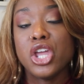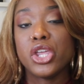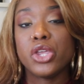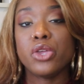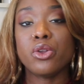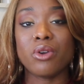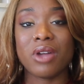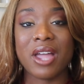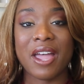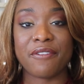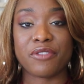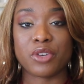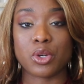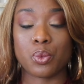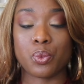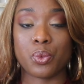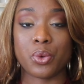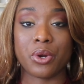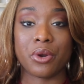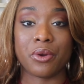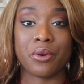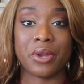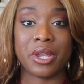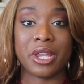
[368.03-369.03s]
You don't have to
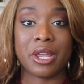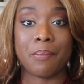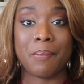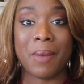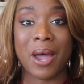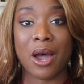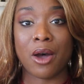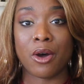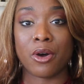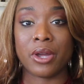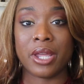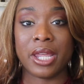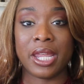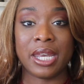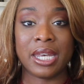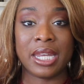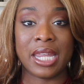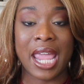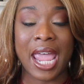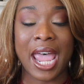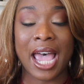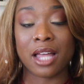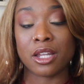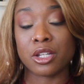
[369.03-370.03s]
worry about
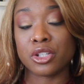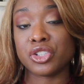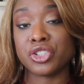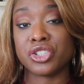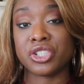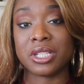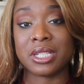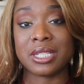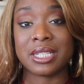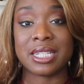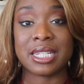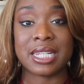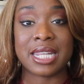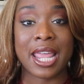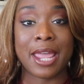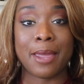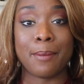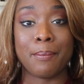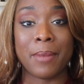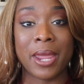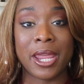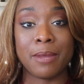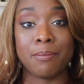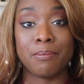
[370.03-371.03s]
any allergens
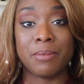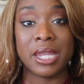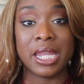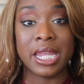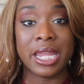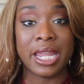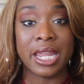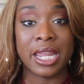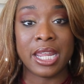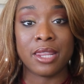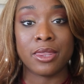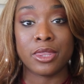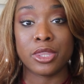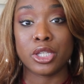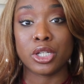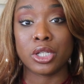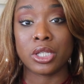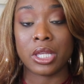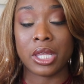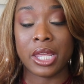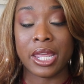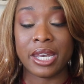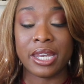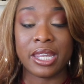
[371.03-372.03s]
that may be in
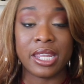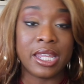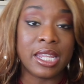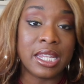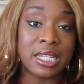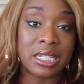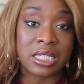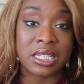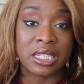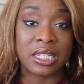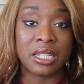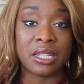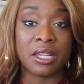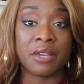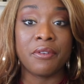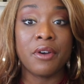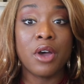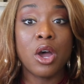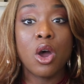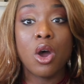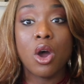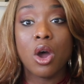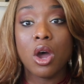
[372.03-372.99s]
the adhesive